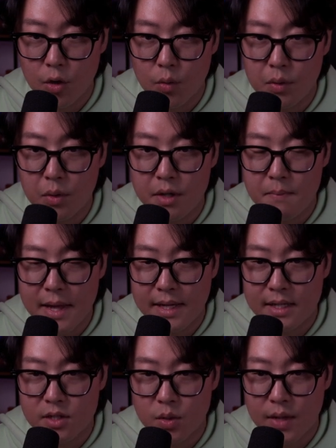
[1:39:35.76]
we want to make
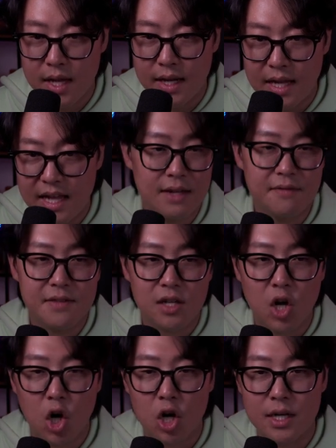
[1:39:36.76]
it so that if the
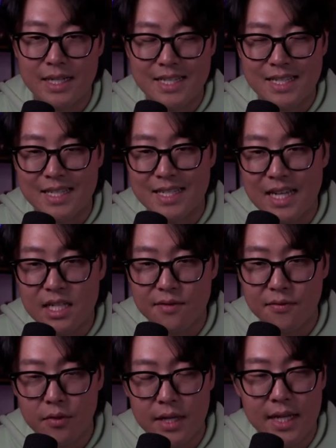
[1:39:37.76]
card is
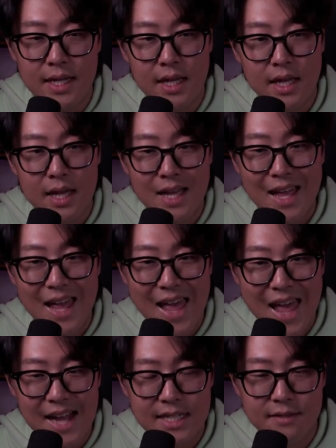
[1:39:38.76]
successfully
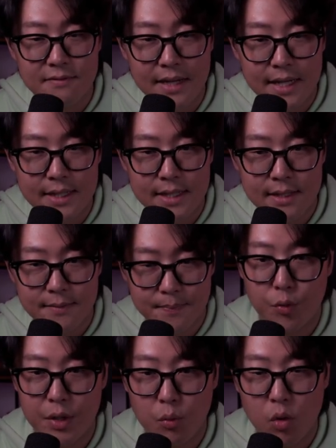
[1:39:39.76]
activated,
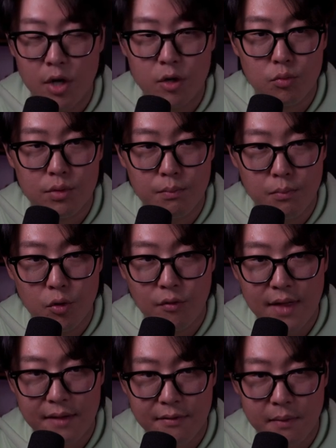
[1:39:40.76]
we want to remove
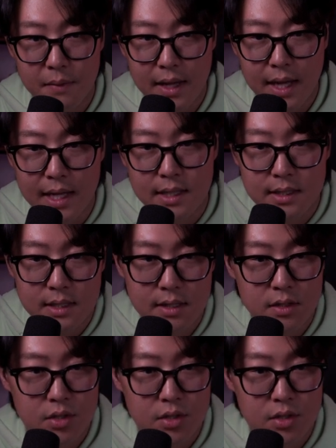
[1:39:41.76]
that from the hand.